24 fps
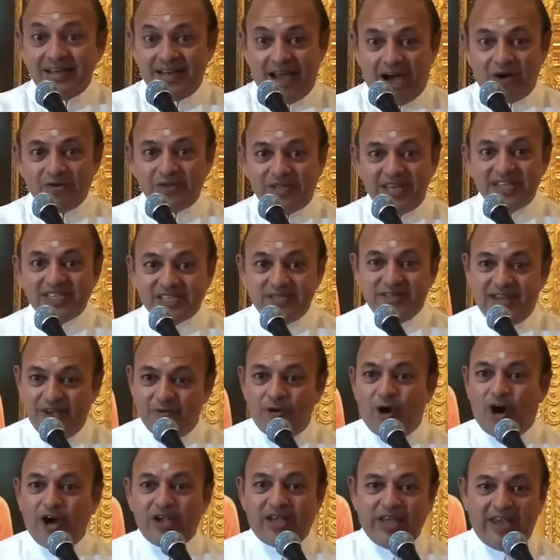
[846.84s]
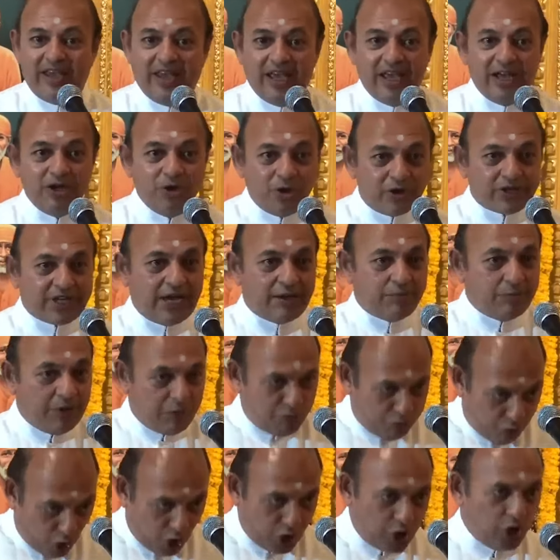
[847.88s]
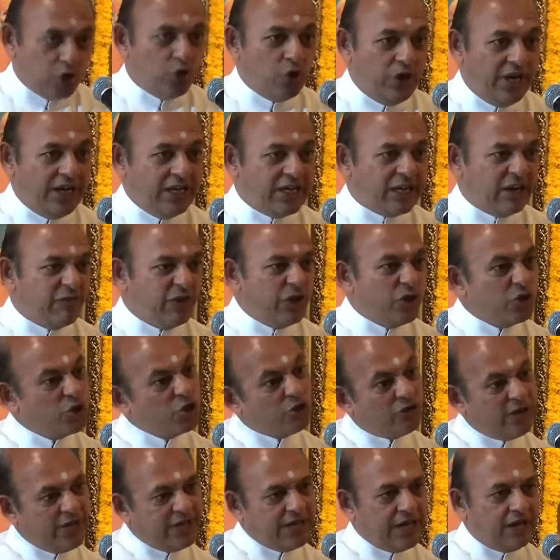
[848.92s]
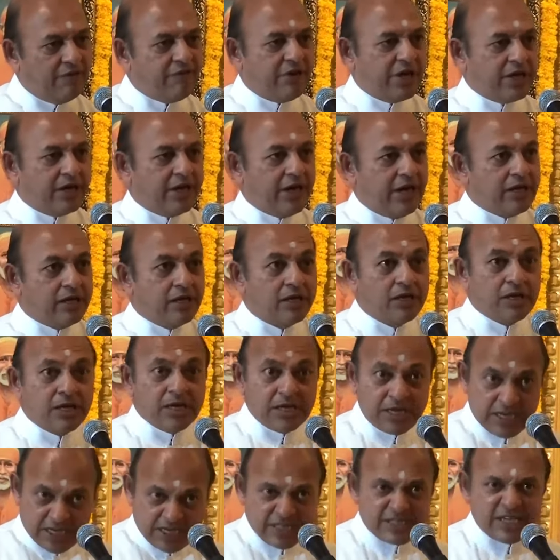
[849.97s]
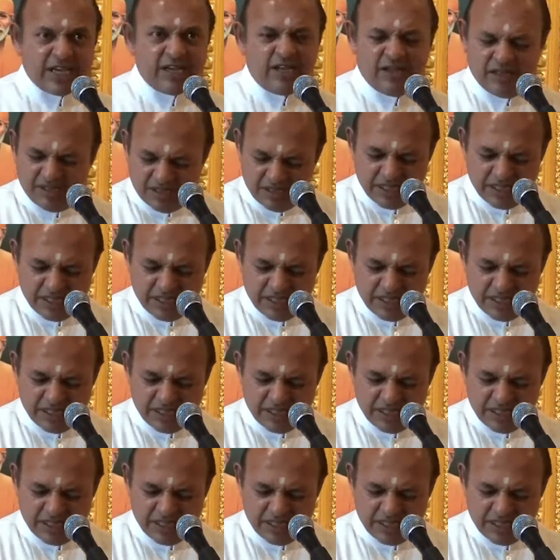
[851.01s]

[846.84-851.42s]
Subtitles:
Now this devotee looked at me, for you interview you will never get. Is it?